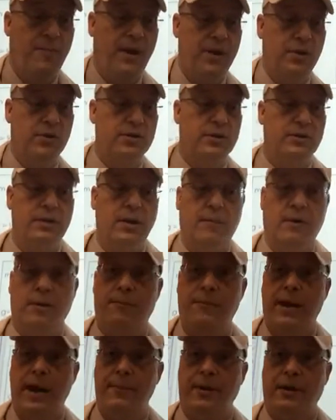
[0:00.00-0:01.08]
by using a number
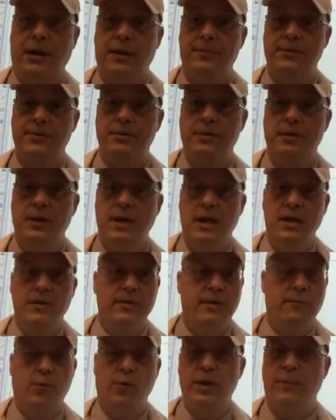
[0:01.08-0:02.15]
of paper clips.
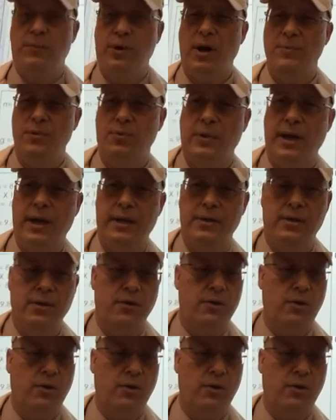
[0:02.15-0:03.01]
One of the problems ran into,